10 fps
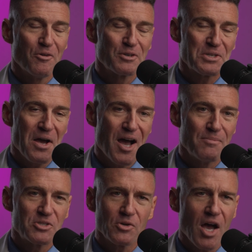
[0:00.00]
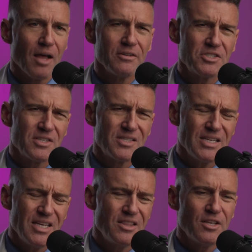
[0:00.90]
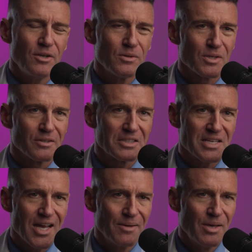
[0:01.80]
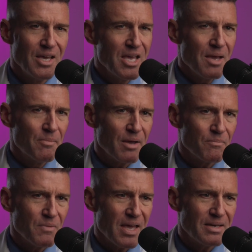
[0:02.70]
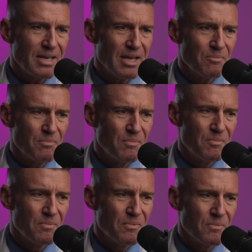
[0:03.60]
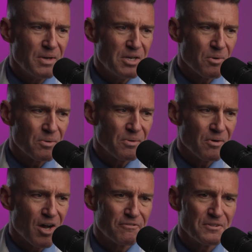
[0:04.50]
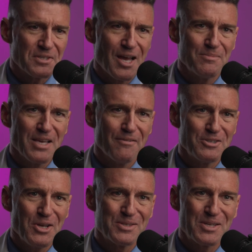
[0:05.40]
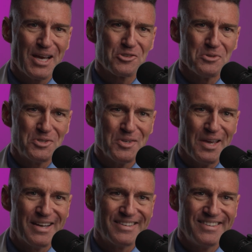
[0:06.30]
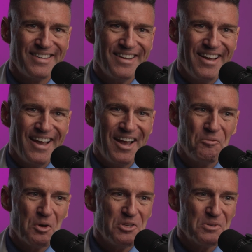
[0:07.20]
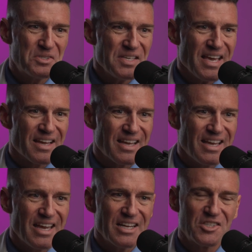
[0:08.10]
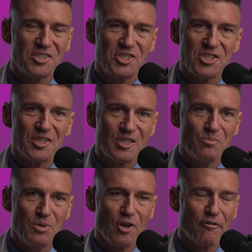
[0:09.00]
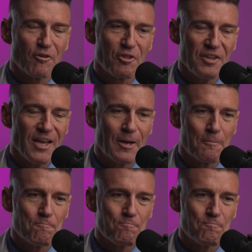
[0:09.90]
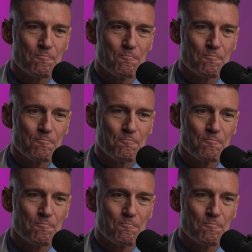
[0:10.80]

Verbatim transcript: over time. So collagen's in the news all the time. And we don't oftentimes have a chance to actually see it. And when you see it, and it's just this beautiful thing,